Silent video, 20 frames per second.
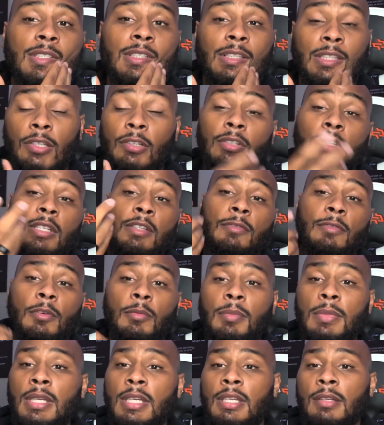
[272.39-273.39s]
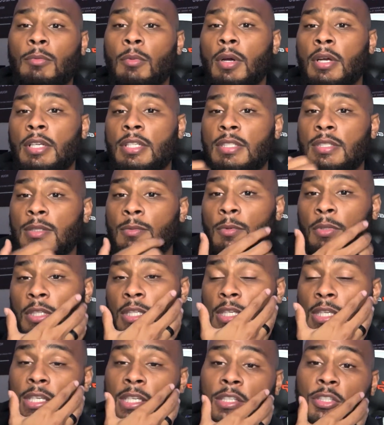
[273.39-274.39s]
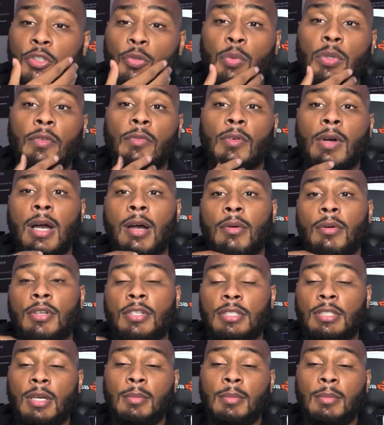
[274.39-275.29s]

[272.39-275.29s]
Literally, for me, it works within 24 hours.